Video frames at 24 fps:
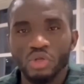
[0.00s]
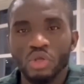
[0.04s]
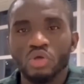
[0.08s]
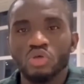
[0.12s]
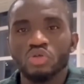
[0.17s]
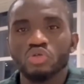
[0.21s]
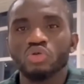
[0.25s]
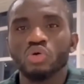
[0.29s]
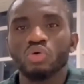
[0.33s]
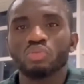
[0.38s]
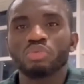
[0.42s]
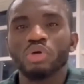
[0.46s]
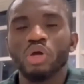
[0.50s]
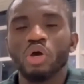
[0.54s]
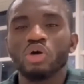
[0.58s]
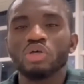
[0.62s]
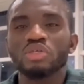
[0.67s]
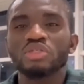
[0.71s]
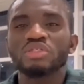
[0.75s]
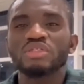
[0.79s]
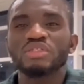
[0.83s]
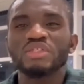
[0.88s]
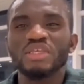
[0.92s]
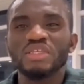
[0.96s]
So
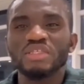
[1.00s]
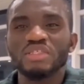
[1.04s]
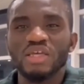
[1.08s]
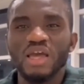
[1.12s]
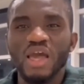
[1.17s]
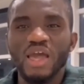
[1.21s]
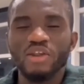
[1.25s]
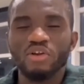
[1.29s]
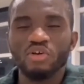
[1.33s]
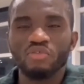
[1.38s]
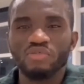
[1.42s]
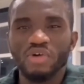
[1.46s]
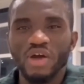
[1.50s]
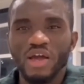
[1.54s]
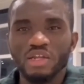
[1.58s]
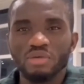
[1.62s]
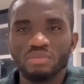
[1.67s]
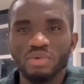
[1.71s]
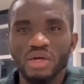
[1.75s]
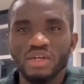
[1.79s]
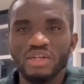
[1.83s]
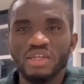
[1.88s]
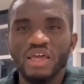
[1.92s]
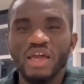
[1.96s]
because this kind of
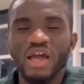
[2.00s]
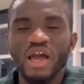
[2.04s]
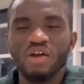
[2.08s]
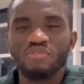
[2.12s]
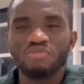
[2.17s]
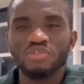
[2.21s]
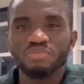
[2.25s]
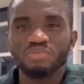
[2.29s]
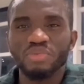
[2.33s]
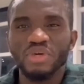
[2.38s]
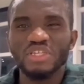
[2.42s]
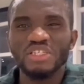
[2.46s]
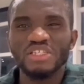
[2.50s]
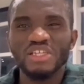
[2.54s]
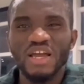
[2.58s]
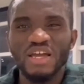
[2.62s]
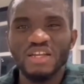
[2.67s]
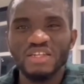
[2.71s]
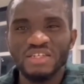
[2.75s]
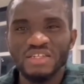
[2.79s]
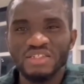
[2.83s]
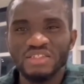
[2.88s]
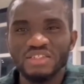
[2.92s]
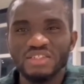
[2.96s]
animal, they have special
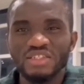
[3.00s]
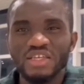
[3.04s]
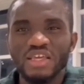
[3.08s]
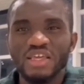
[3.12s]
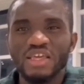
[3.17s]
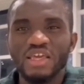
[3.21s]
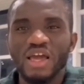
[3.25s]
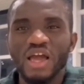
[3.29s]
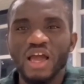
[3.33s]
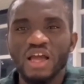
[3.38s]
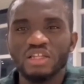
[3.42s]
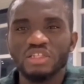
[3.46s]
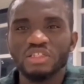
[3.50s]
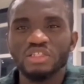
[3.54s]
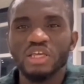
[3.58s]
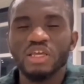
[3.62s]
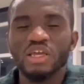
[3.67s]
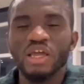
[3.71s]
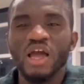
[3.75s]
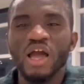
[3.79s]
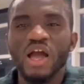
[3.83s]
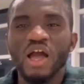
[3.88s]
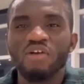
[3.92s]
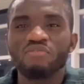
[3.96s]
needs, they
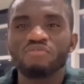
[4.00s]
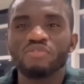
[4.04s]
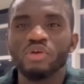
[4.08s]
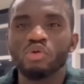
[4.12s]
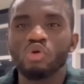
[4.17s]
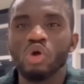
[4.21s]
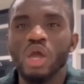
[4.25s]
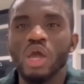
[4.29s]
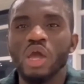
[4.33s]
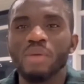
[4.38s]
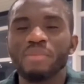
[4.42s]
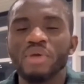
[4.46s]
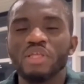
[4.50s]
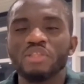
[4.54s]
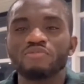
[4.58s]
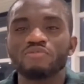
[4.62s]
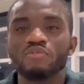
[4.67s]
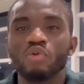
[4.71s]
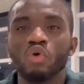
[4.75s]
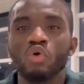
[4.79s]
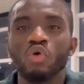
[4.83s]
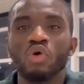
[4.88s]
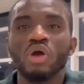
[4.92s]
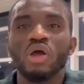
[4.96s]
have requirement
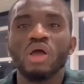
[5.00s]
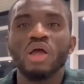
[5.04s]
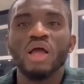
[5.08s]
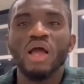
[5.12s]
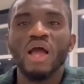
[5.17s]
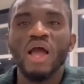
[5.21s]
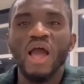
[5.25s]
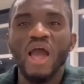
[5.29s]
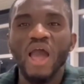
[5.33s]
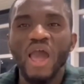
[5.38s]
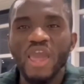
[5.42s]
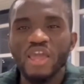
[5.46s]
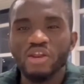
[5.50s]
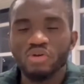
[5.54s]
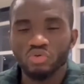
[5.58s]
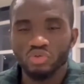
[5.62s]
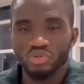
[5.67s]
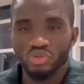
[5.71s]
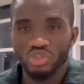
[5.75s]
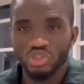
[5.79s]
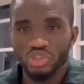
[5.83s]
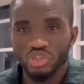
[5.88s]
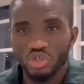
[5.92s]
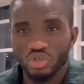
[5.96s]
for highly
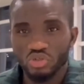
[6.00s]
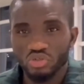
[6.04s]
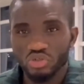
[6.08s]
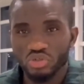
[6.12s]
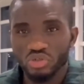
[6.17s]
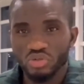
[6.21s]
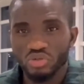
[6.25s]
nutritious